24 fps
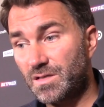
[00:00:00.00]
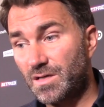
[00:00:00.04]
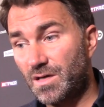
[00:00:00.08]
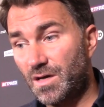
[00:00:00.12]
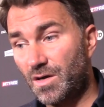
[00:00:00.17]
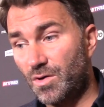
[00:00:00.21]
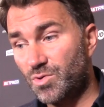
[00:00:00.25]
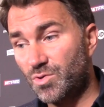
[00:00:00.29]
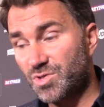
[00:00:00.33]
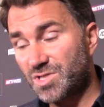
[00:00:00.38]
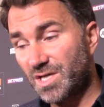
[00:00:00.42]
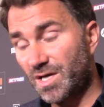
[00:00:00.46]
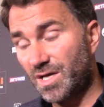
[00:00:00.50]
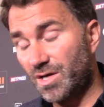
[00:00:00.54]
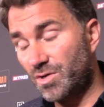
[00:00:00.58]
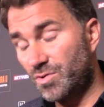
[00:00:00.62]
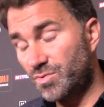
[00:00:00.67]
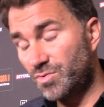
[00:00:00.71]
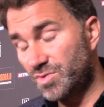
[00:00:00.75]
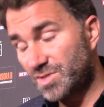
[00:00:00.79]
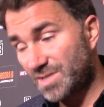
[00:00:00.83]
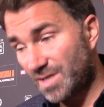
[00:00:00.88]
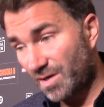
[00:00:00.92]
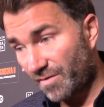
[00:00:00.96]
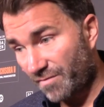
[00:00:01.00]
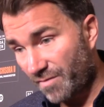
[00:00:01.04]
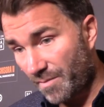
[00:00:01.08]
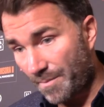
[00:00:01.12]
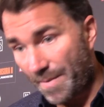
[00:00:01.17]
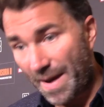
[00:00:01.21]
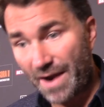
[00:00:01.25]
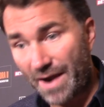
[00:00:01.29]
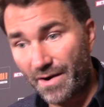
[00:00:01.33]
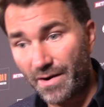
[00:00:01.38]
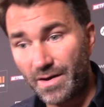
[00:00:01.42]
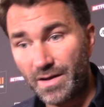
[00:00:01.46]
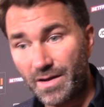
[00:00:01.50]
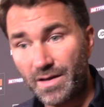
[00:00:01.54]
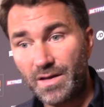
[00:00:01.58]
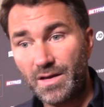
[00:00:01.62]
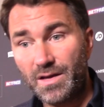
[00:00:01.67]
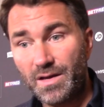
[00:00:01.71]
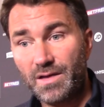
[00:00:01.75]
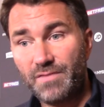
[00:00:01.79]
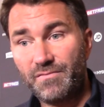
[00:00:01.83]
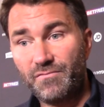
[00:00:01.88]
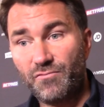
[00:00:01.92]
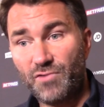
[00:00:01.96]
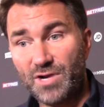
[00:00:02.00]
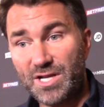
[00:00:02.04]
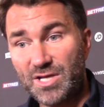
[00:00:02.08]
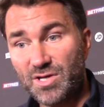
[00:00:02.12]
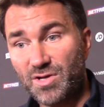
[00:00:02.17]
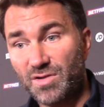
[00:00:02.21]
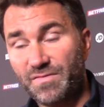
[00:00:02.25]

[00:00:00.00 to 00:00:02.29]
Also, Zelfa Barrett. Really